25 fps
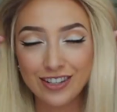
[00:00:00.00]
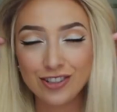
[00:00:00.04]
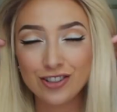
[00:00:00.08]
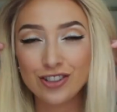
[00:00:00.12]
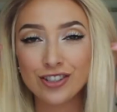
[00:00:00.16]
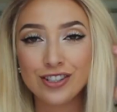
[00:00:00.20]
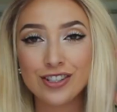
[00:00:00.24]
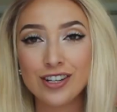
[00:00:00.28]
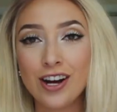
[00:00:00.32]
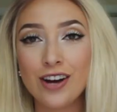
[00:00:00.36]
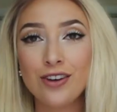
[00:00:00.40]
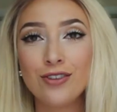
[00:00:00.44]
It's
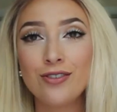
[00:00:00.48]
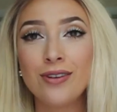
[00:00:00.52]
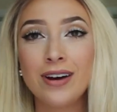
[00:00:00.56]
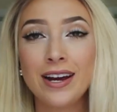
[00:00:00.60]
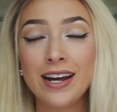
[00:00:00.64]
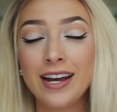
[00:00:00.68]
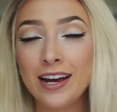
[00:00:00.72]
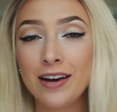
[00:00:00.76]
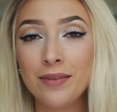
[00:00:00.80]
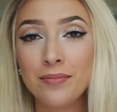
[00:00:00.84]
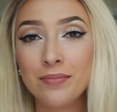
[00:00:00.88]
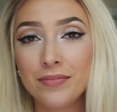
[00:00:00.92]
just not who I
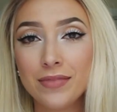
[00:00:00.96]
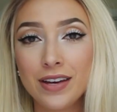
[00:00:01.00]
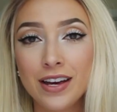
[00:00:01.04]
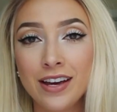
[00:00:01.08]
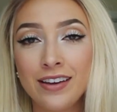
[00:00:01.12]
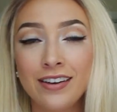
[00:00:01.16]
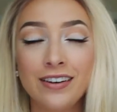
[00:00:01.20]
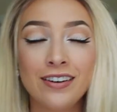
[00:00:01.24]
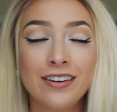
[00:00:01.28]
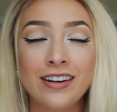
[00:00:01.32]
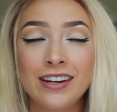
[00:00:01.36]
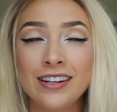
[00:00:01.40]
am,
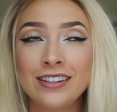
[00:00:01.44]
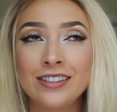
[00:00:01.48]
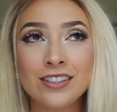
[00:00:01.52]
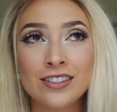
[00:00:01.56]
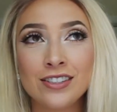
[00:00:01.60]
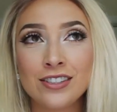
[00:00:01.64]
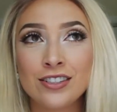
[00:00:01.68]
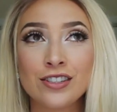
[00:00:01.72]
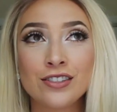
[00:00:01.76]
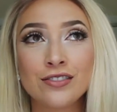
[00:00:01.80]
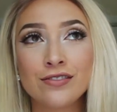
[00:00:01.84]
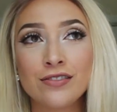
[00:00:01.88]
and it
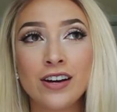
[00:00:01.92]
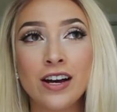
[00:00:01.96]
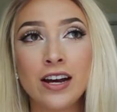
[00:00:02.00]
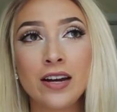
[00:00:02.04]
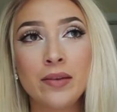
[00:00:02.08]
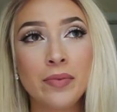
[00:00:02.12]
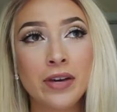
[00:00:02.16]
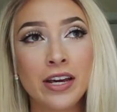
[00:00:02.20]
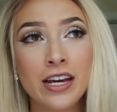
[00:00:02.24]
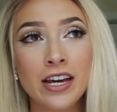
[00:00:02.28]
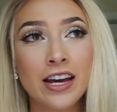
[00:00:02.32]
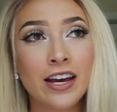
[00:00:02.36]
doesn't
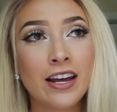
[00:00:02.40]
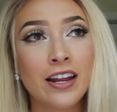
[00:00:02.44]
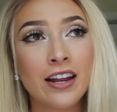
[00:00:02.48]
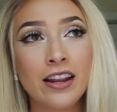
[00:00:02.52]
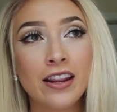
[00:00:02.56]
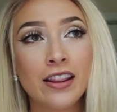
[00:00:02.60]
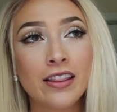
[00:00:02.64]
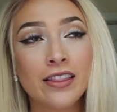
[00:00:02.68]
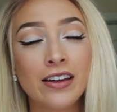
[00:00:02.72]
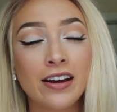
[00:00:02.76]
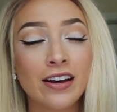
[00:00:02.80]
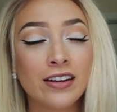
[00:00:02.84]
define me,
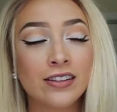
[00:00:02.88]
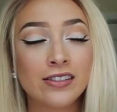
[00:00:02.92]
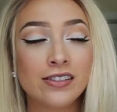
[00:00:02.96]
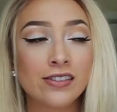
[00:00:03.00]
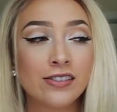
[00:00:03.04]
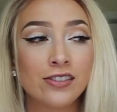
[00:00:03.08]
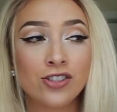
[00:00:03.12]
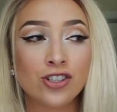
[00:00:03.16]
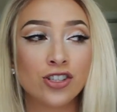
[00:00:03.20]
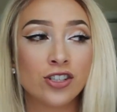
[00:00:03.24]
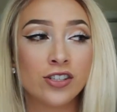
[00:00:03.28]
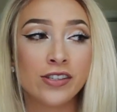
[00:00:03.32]
and
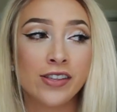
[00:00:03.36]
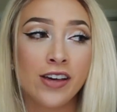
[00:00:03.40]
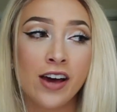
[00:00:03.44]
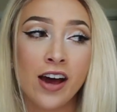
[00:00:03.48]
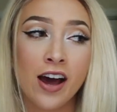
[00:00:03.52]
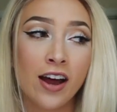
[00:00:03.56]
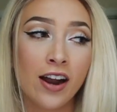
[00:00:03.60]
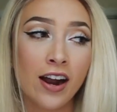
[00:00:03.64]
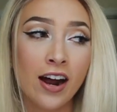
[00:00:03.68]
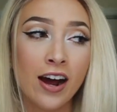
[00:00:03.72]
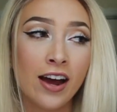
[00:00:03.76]
that's just that.